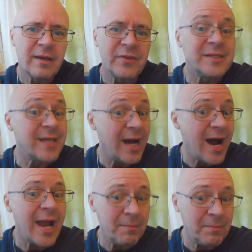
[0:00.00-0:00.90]
the
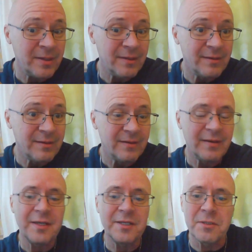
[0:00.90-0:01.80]
time
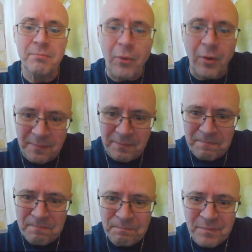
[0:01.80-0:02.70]
is important.
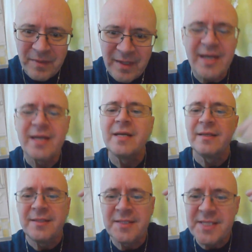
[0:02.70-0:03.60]

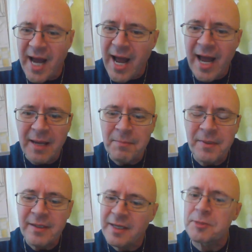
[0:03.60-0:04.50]
Time
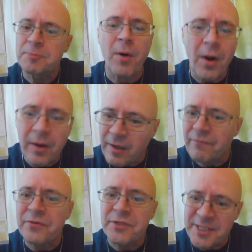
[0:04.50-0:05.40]
is part
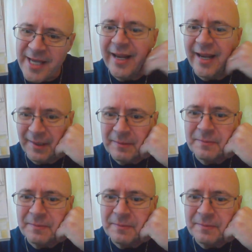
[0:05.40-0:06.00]
of the setting.